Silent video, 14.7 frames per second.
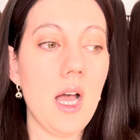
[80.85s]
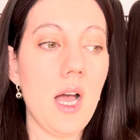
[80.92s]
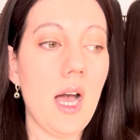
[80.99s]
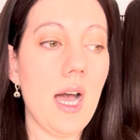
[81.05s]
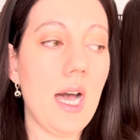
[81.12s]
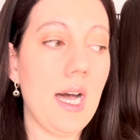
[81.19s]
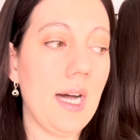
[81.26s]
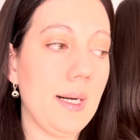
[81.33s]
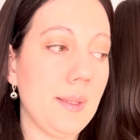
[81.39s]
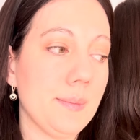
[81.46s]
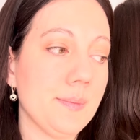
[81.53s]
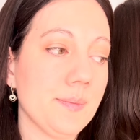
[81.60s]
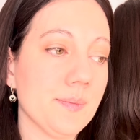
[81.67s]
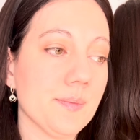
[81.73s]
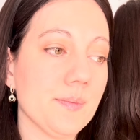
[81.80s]

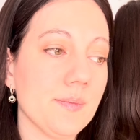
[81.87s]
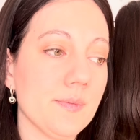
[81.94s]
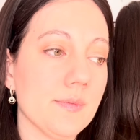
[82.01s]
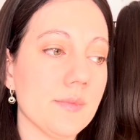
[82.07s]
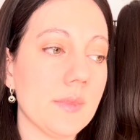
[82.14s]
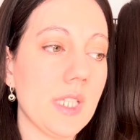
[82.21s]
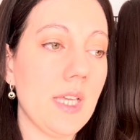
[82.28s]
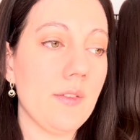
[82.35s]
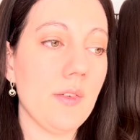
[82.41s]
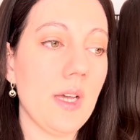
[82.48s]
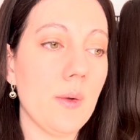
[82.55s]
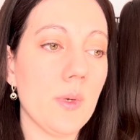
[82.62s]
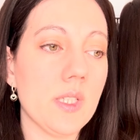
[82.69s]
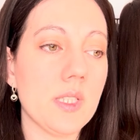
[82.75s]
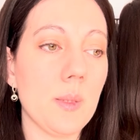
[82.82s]
If I
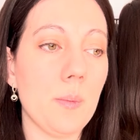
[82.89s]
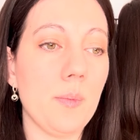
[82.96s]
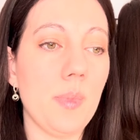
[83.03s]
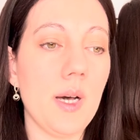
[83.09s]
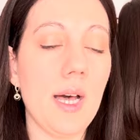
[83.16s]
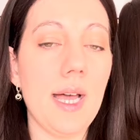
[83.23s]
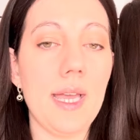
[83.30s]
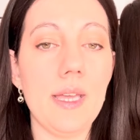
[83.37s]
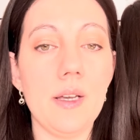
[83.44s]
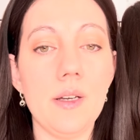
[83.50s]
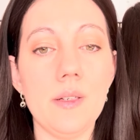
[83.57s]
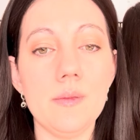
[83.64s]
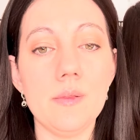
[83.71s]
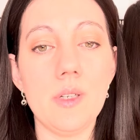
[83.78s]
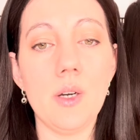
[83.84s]
were to buy,
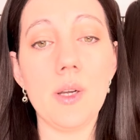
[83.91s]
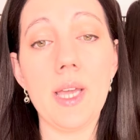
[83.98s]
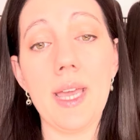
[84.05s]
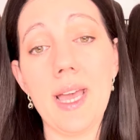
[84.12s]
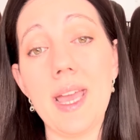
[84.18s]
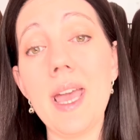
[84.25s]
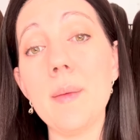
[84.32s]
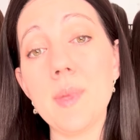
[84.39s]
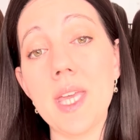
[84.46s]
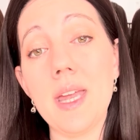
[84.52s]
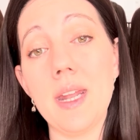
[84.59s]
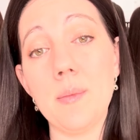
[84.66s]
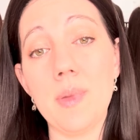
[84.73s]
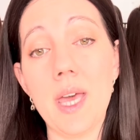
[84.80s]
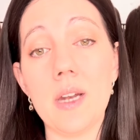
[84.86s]
okay, I am
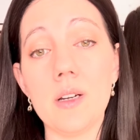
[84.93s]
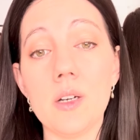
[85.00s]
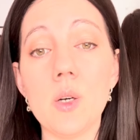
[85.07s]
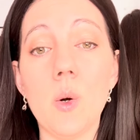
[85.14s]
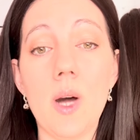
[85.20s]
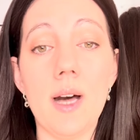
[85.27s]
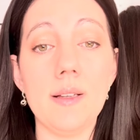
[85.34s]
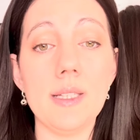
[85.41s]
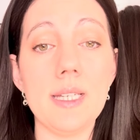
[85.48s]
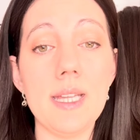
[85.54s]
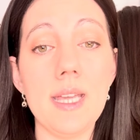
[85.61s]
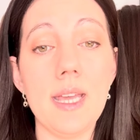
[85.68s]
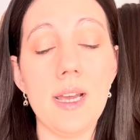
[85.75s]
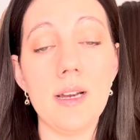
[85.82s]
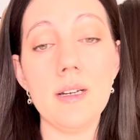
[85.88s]
getting better quality
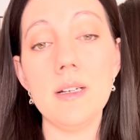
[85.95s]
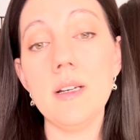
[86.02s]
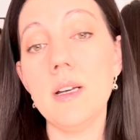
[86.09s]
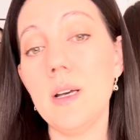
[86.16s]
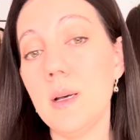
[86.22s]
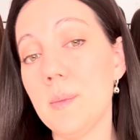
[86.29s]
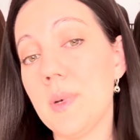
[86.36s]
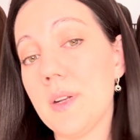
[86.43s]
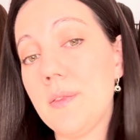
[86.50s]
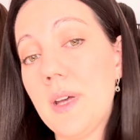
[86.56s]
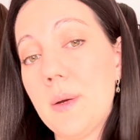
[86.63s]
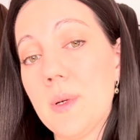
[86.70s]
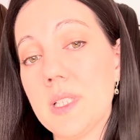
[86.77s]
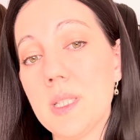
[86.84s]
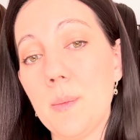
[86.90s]
hair, but if I
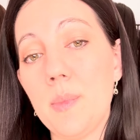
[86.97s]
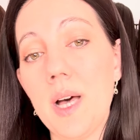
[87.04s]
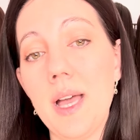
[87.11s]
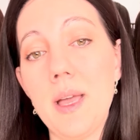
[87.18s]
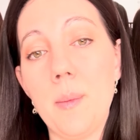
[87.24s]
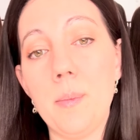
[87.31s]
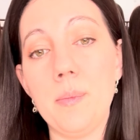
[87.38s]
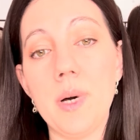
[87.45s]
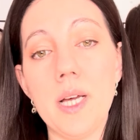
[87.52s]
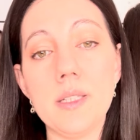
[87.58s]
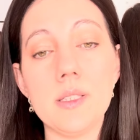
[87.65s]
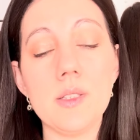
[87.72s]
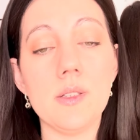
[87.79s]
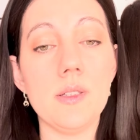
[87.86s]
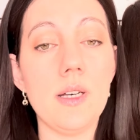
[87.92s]
were to buy a
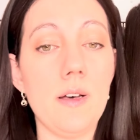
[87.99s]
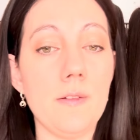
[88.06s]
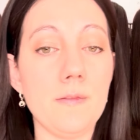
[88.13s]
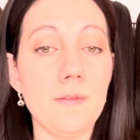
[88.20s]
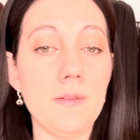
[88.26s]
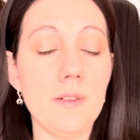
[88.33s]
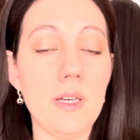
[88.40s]
bundle of